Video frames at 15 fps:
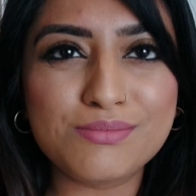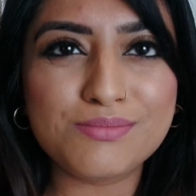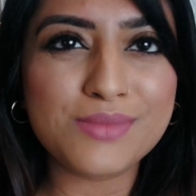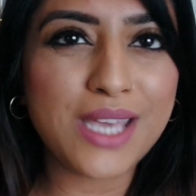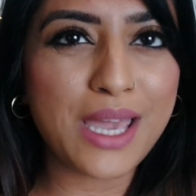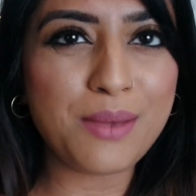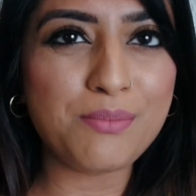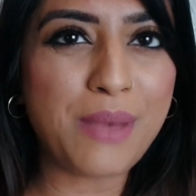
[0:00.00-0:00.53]

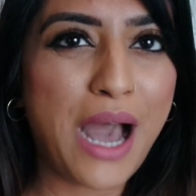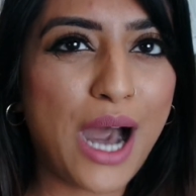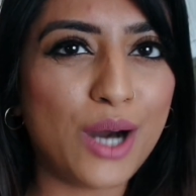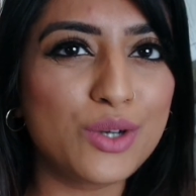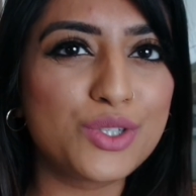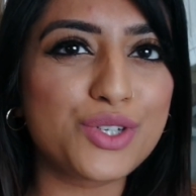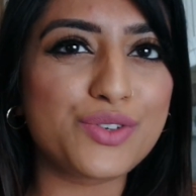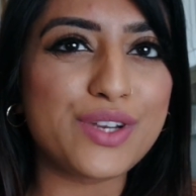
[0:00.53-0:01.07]
getting
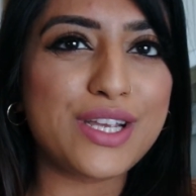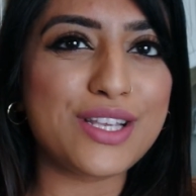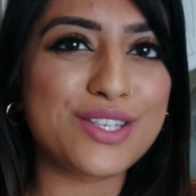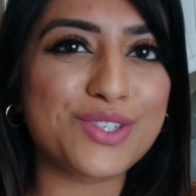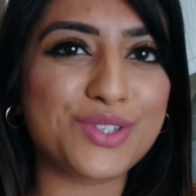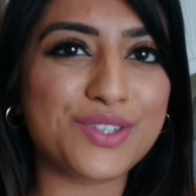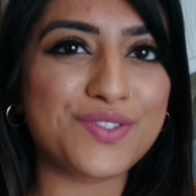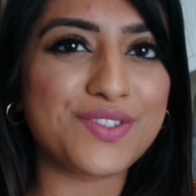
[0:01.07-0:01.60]
powdery
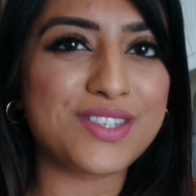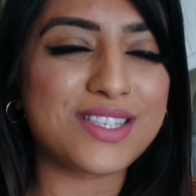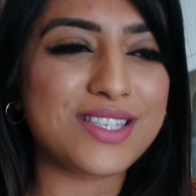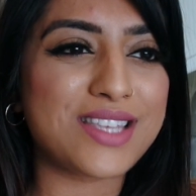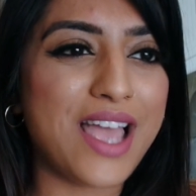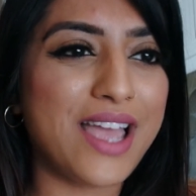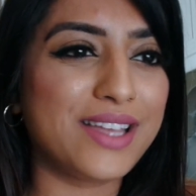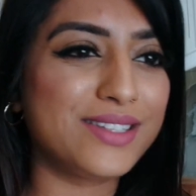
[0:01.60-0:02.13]
sort of
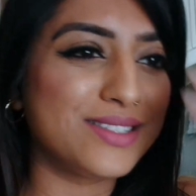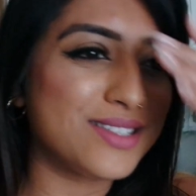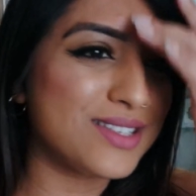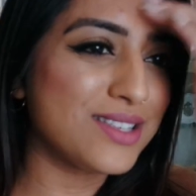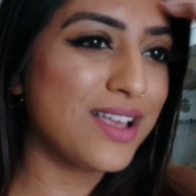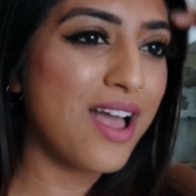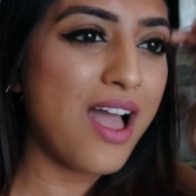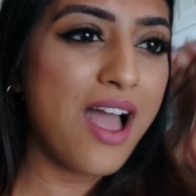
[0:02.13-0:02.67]

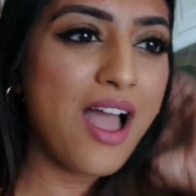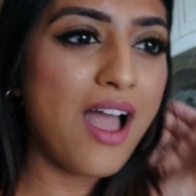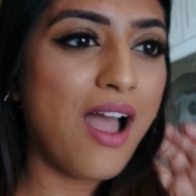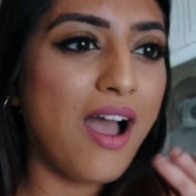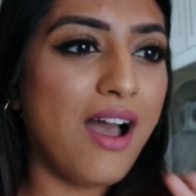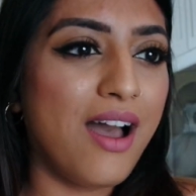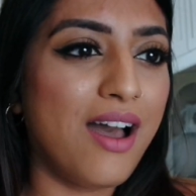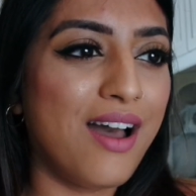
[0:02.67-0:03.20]
scents.
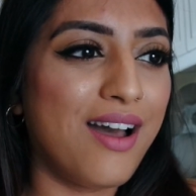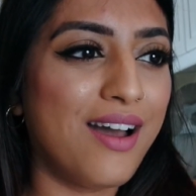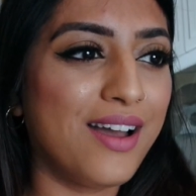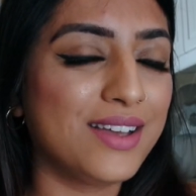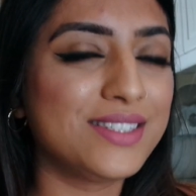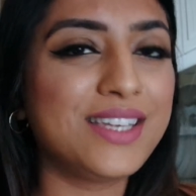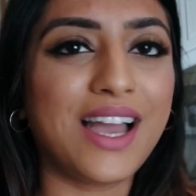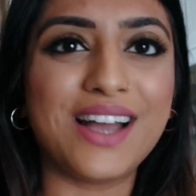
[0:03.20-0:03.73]

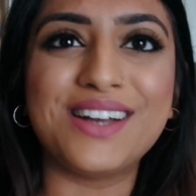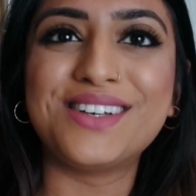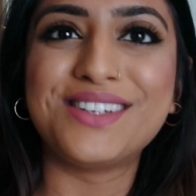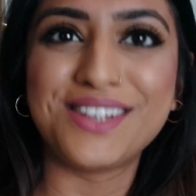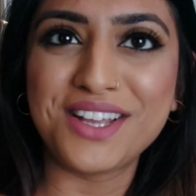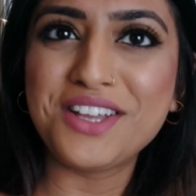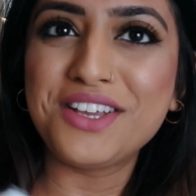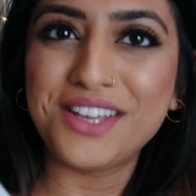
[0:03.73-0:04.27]
Yeah,
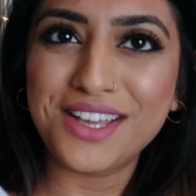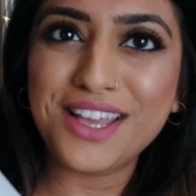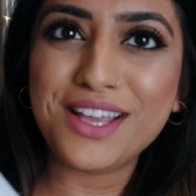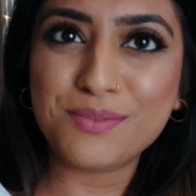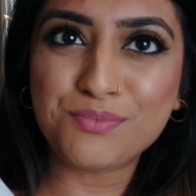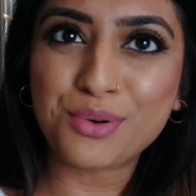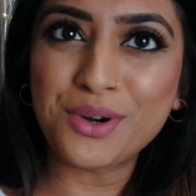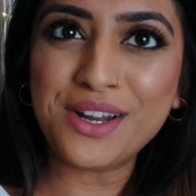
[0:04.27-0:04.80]

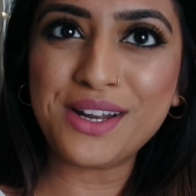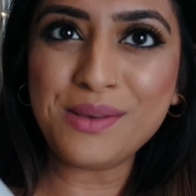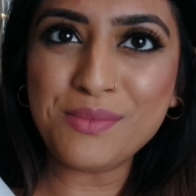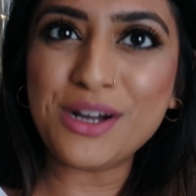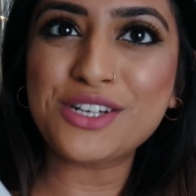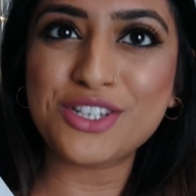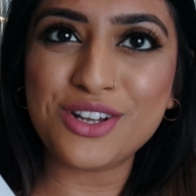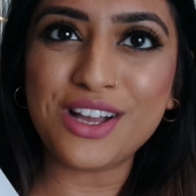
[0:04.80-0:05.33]
pretty
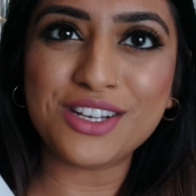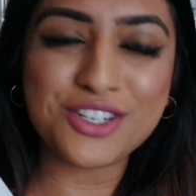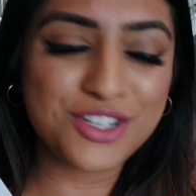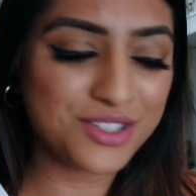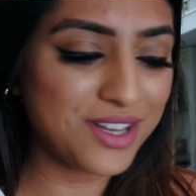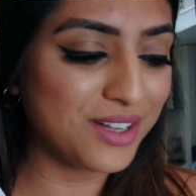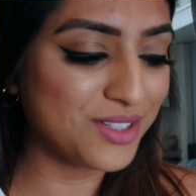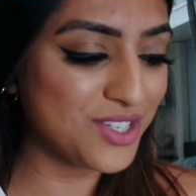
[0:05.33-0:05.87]
much like
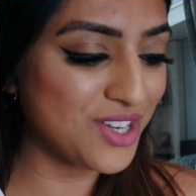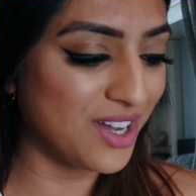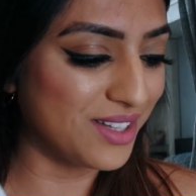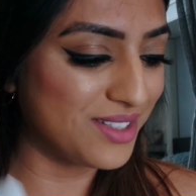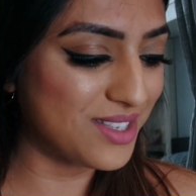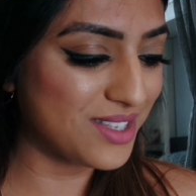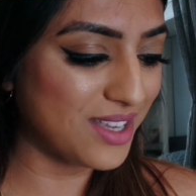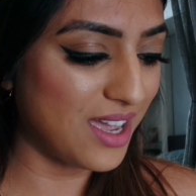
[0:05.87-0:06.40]
Chanel
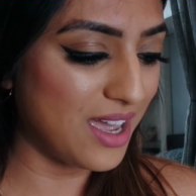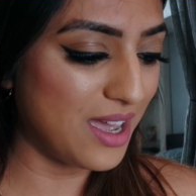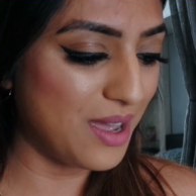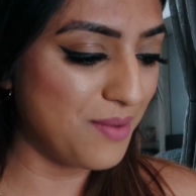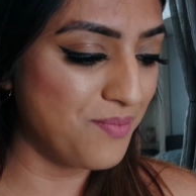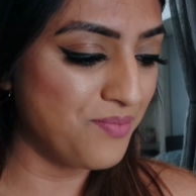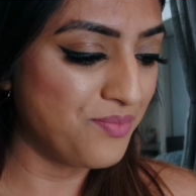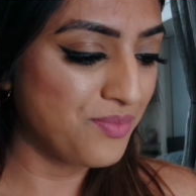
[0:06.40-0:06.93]
Chance.
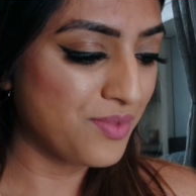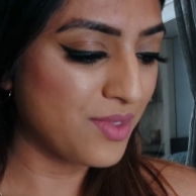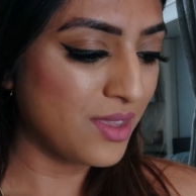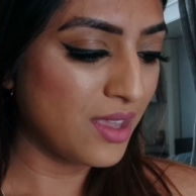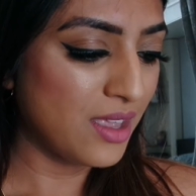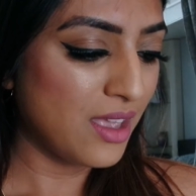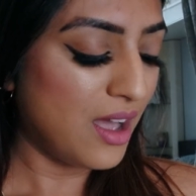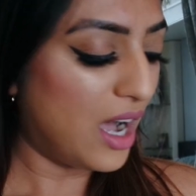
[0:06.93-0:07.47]

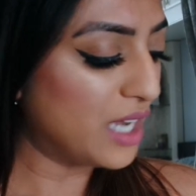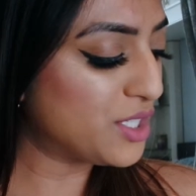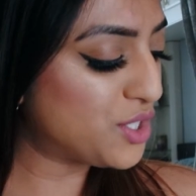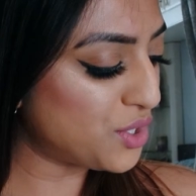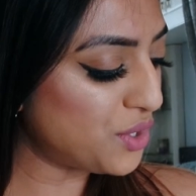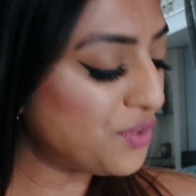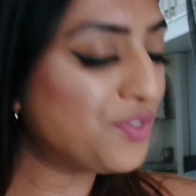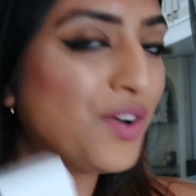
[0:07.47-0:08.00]
I
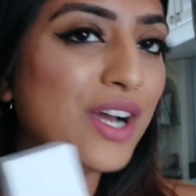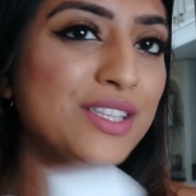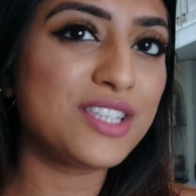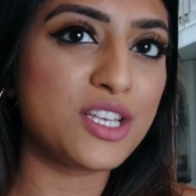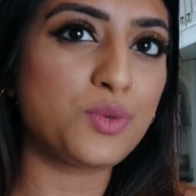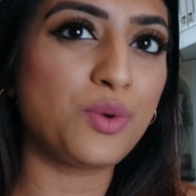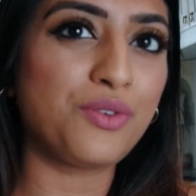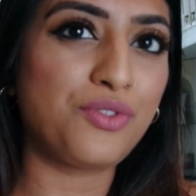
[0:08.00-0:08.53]
do find
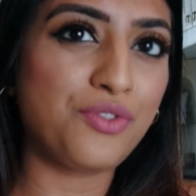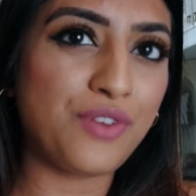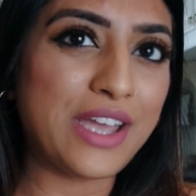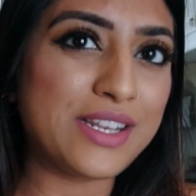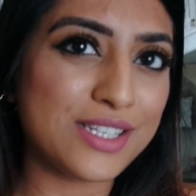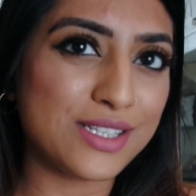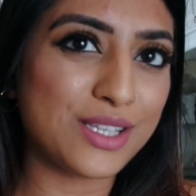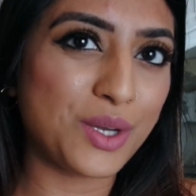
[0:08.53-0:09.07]
this one
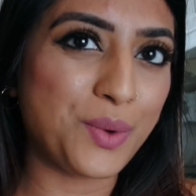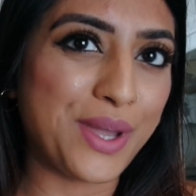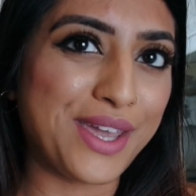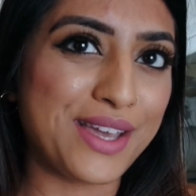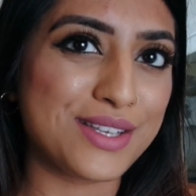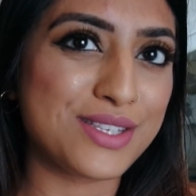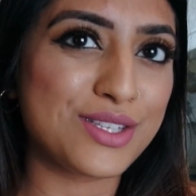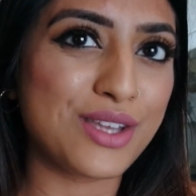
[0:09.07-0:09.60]
faded the
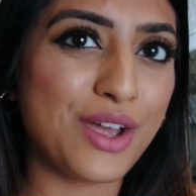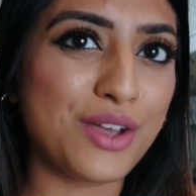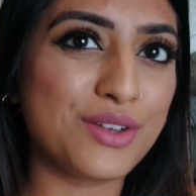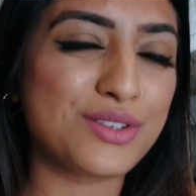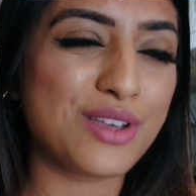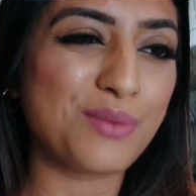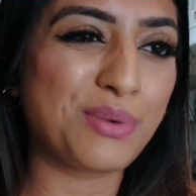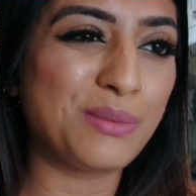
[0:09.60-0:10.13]
quickest though,
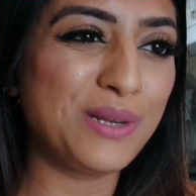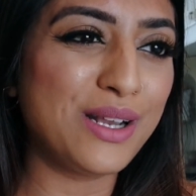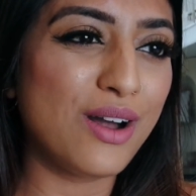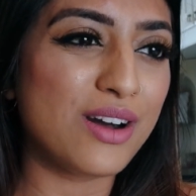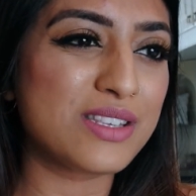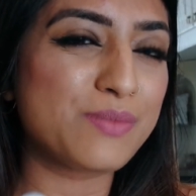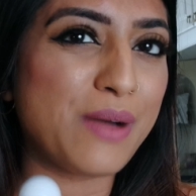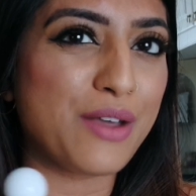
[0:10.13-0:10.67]
so it probably
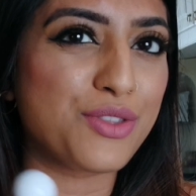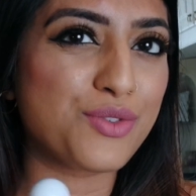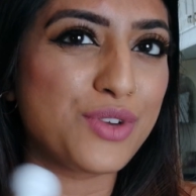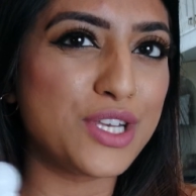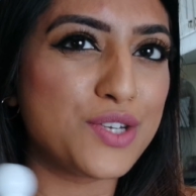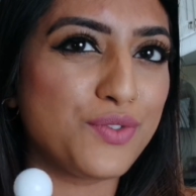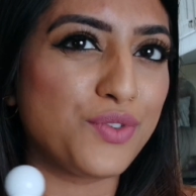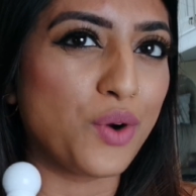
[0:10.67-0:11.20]
lasts about 3
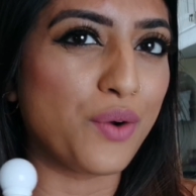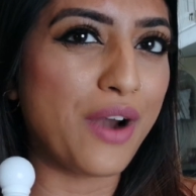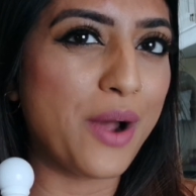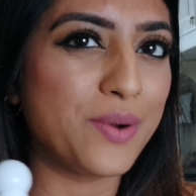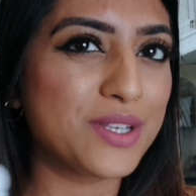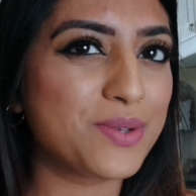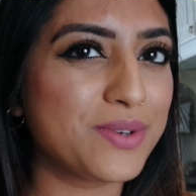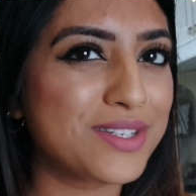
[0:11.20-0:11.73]
to 4
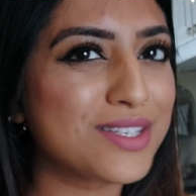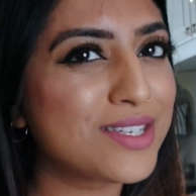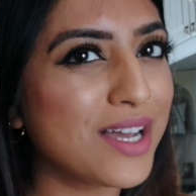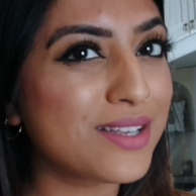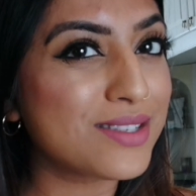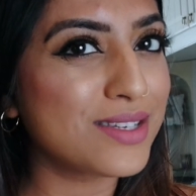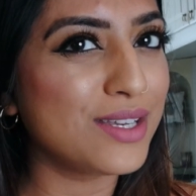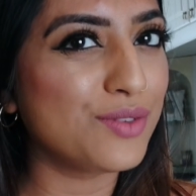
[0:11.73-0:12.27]
hours, so it
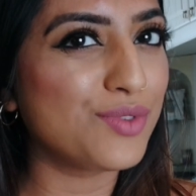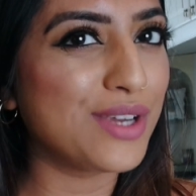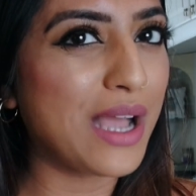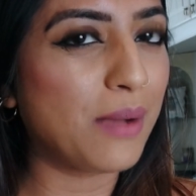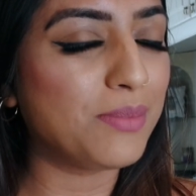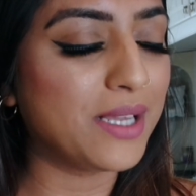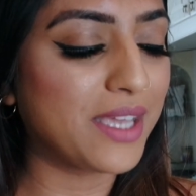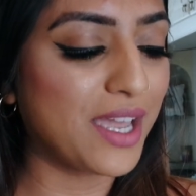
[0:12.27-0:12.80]
does need
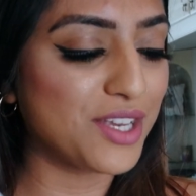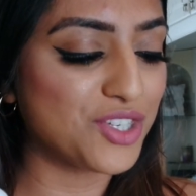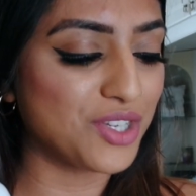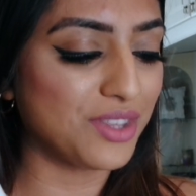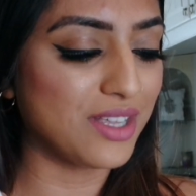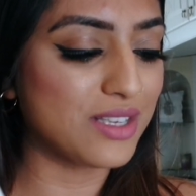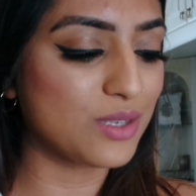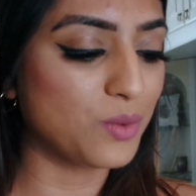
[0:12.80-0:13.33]

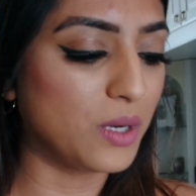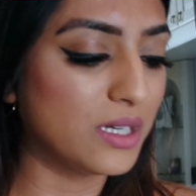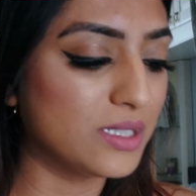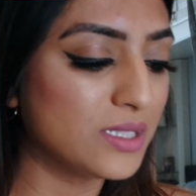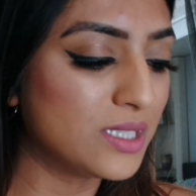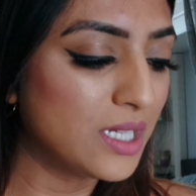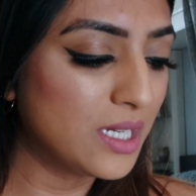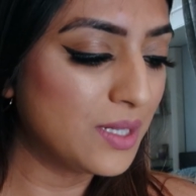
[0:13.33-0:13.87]
reapplication, this one.